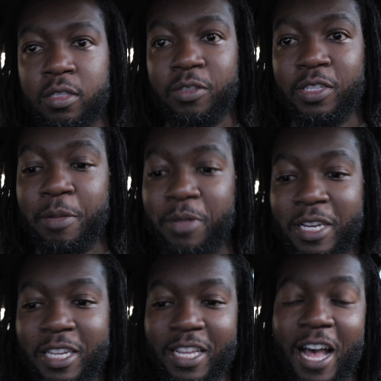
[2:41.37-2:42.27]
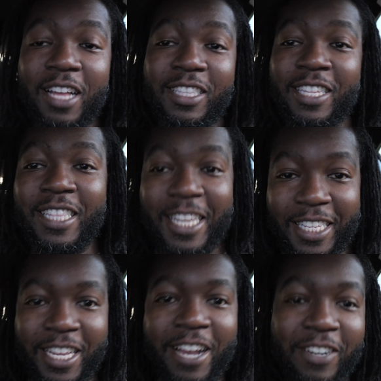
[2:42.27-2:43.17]
So something this got that the
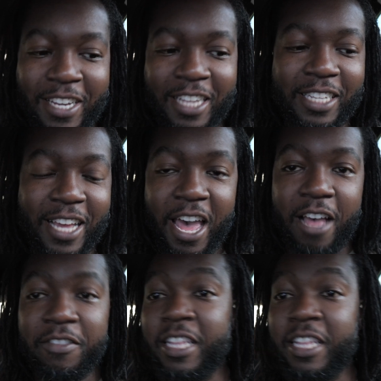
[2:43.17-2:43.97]
Integra doesn't have,